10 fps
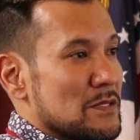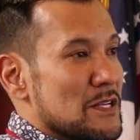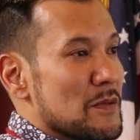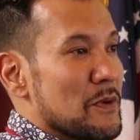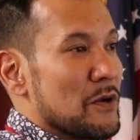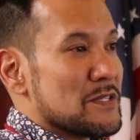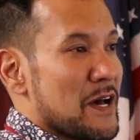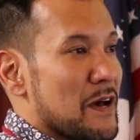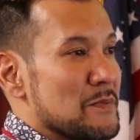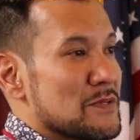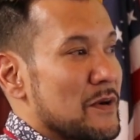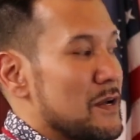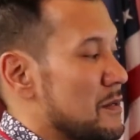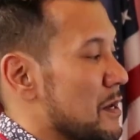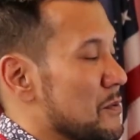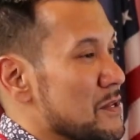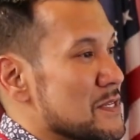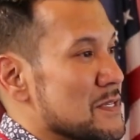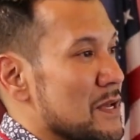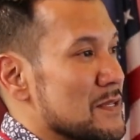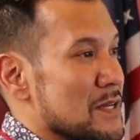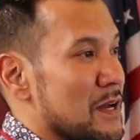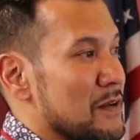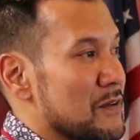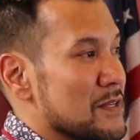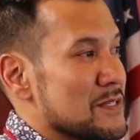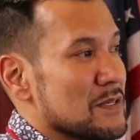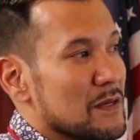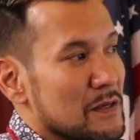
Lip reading: to the middle tabs, right, now we're inside of it.